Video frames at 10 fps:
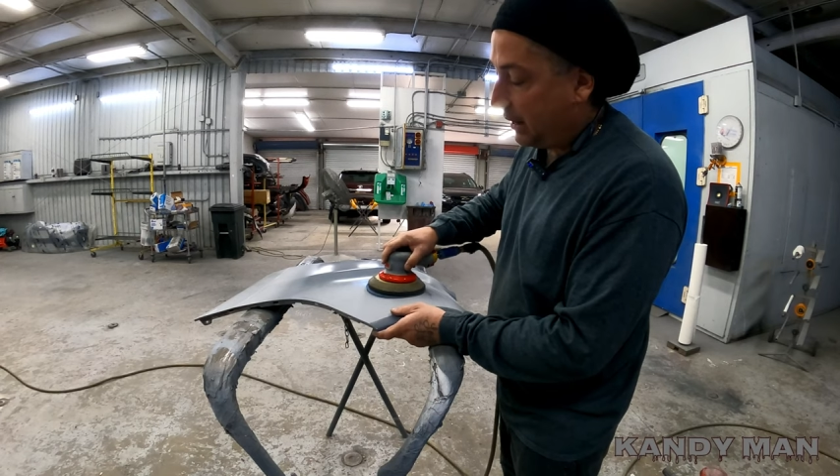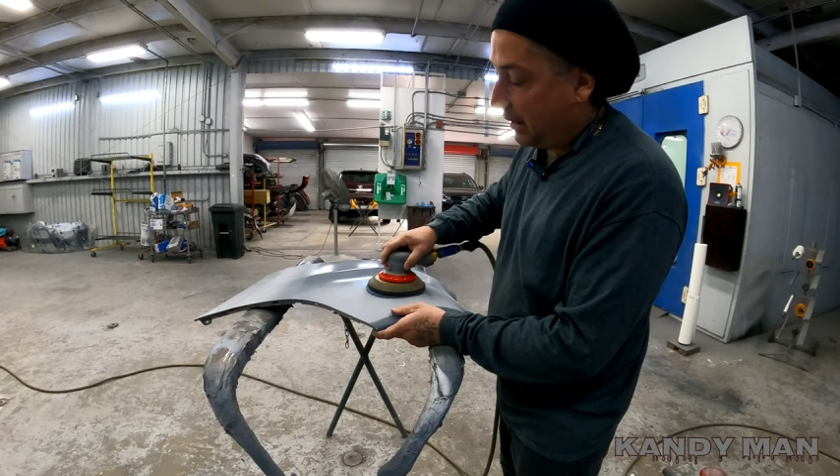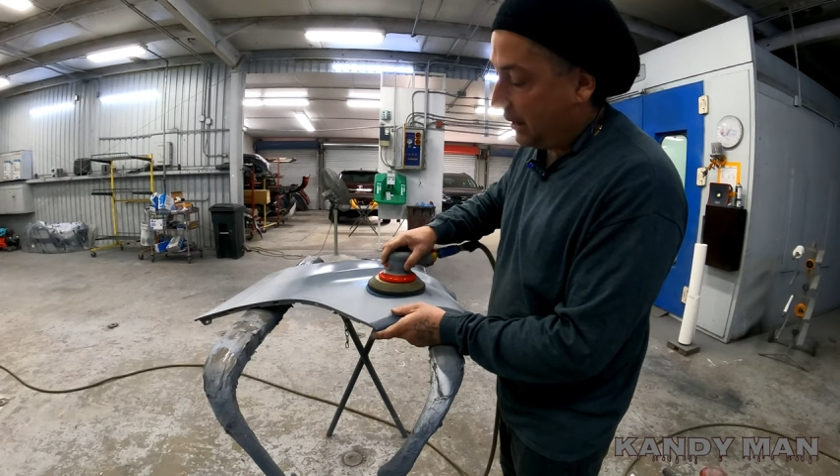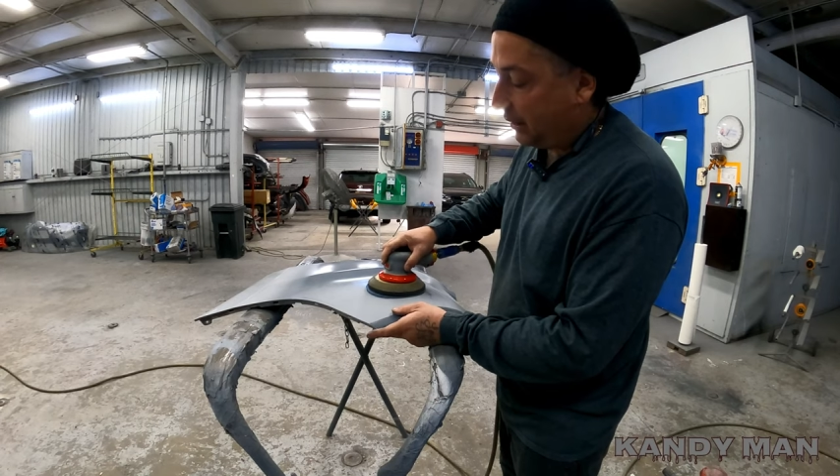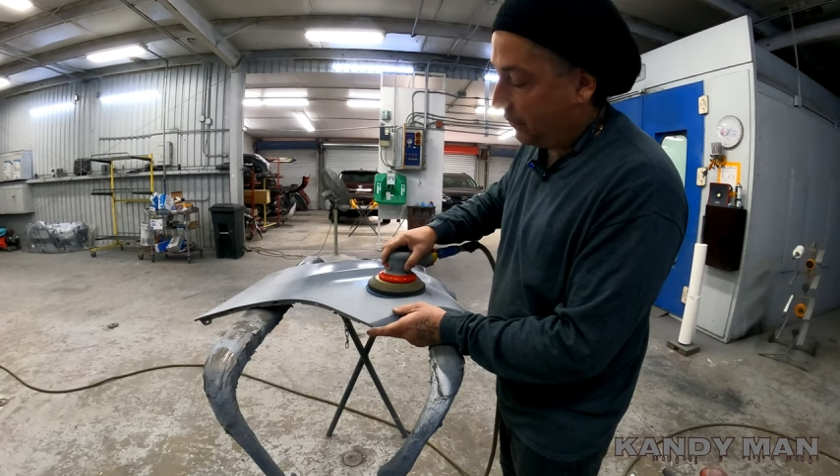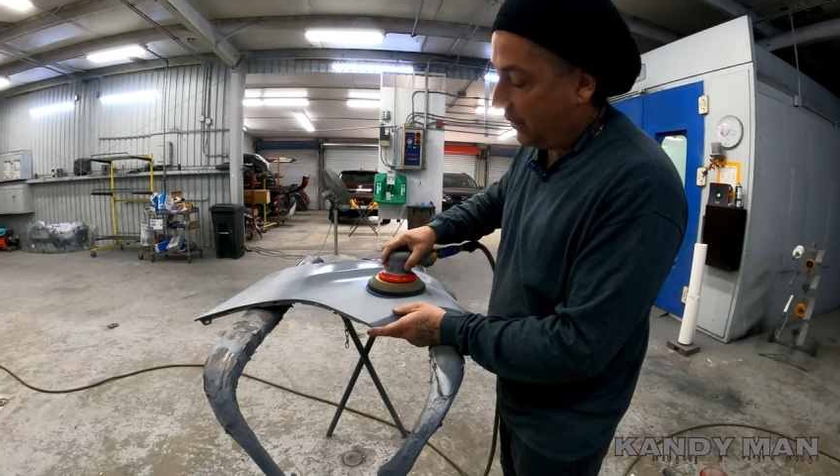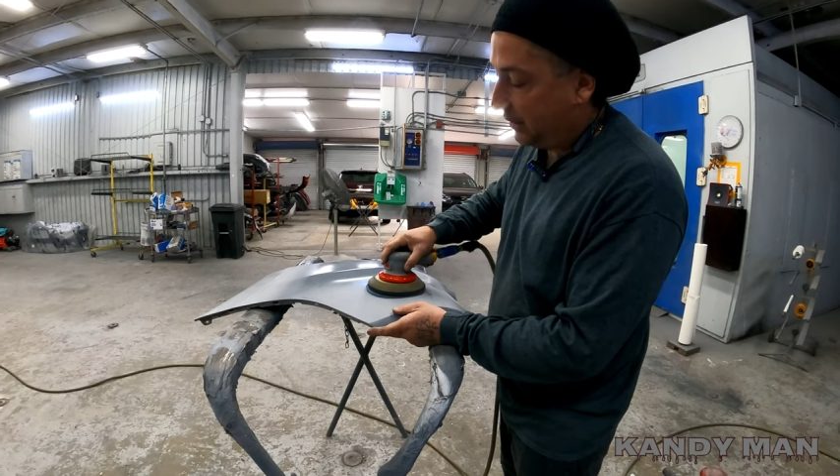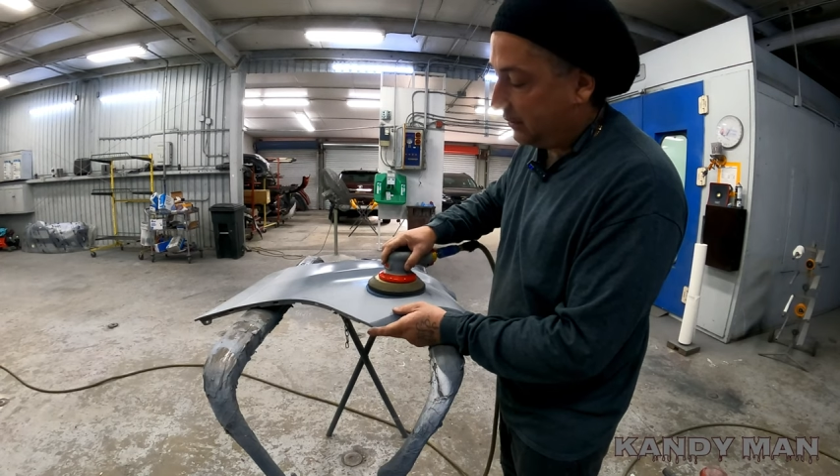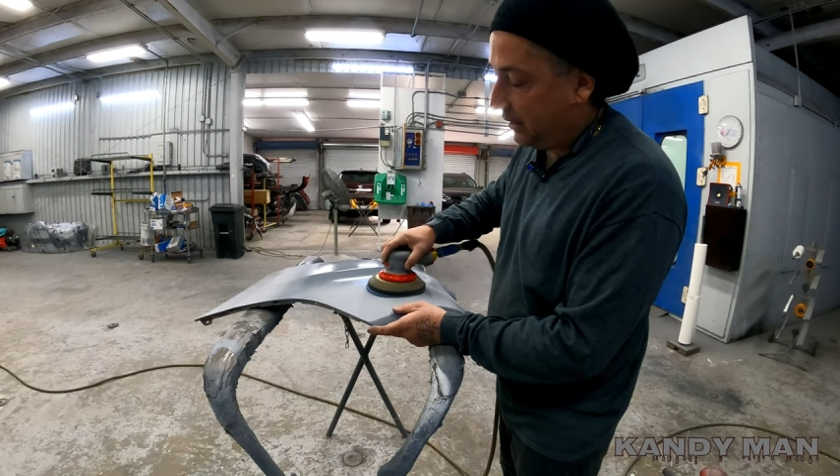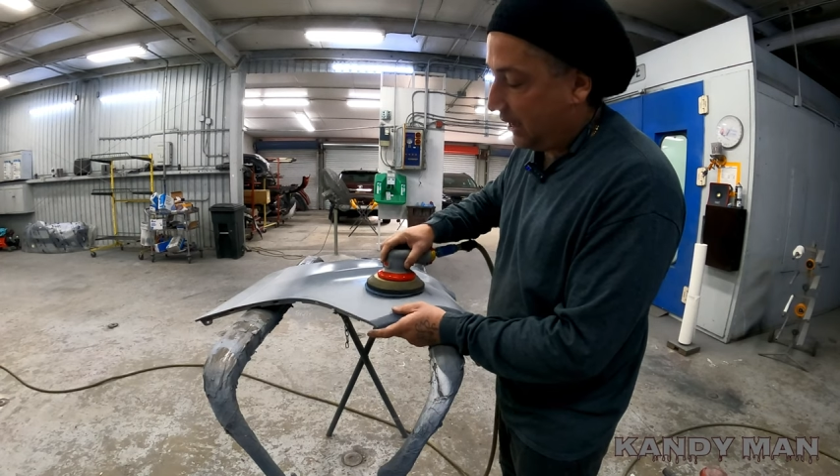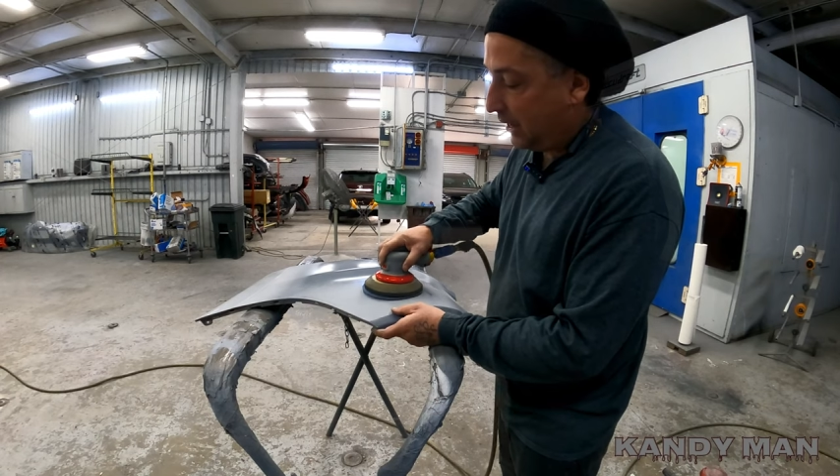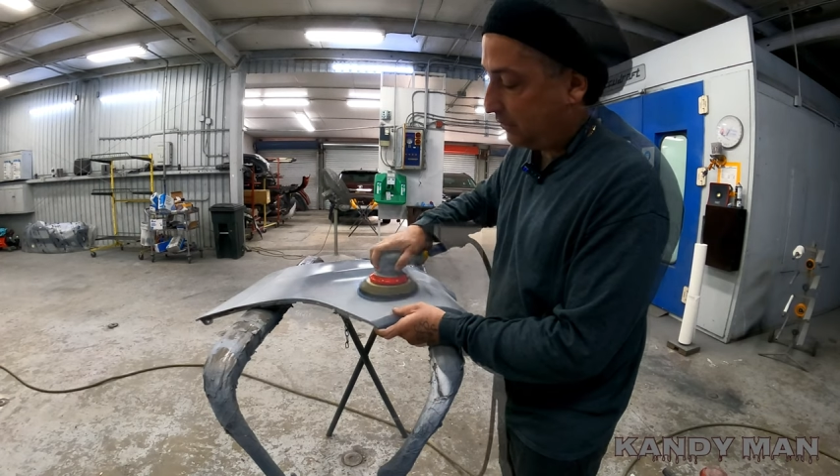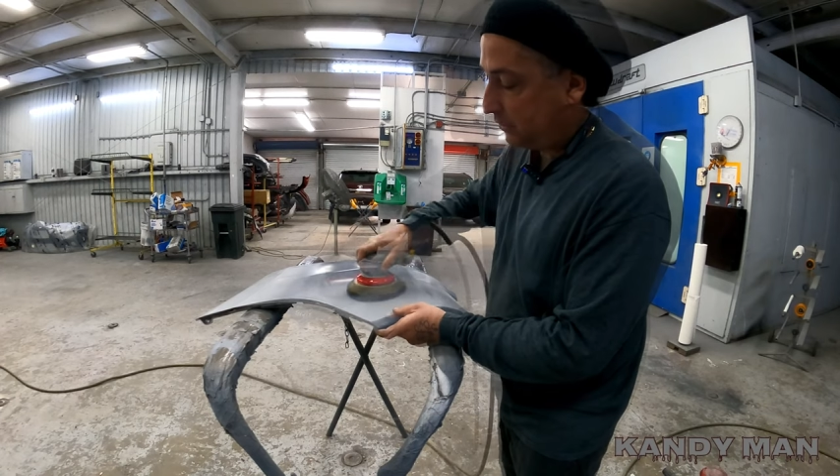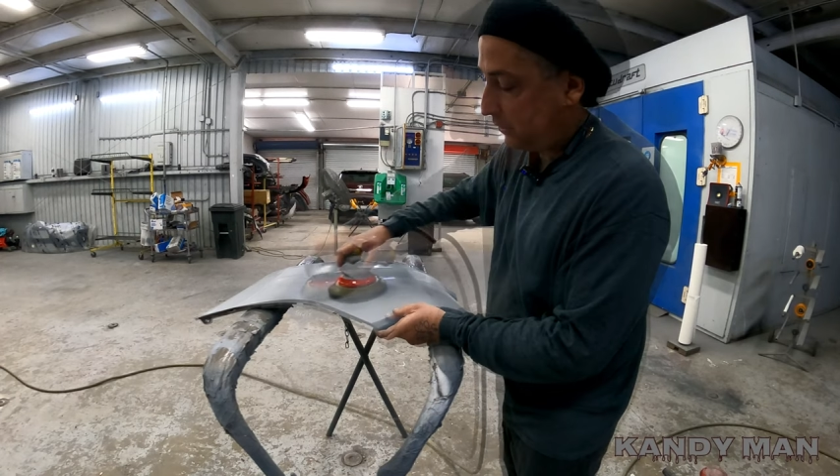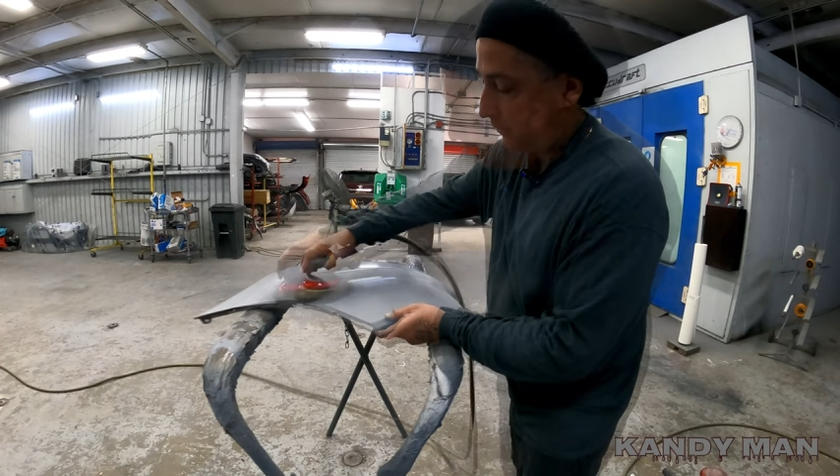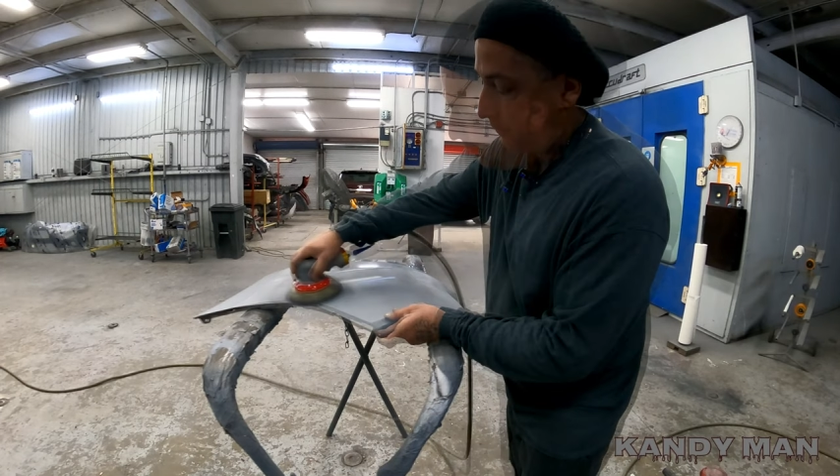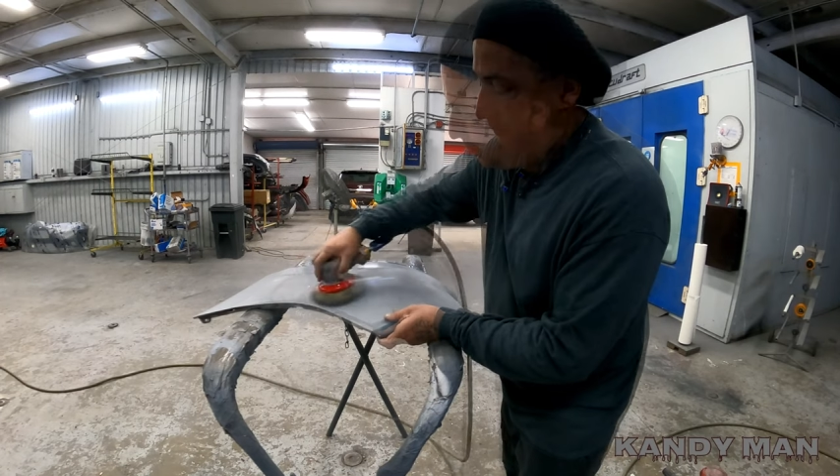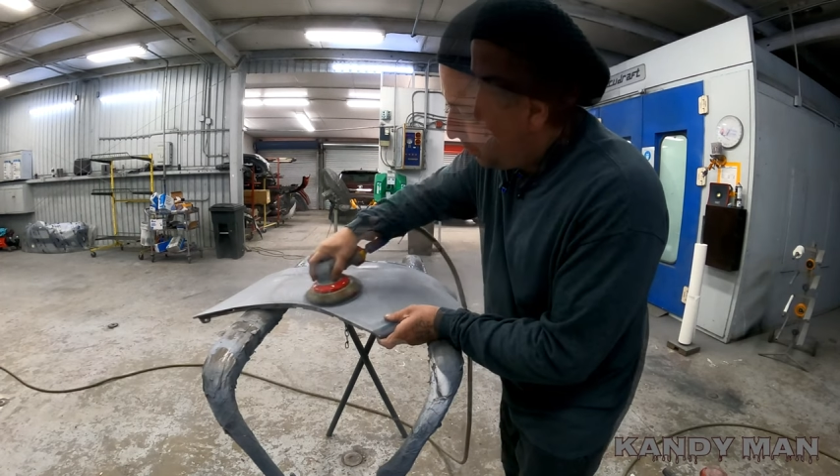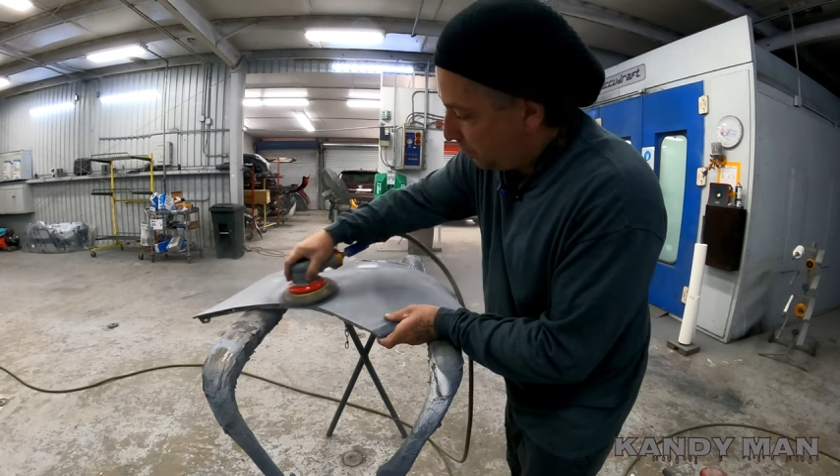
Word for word: but i like a fast da so.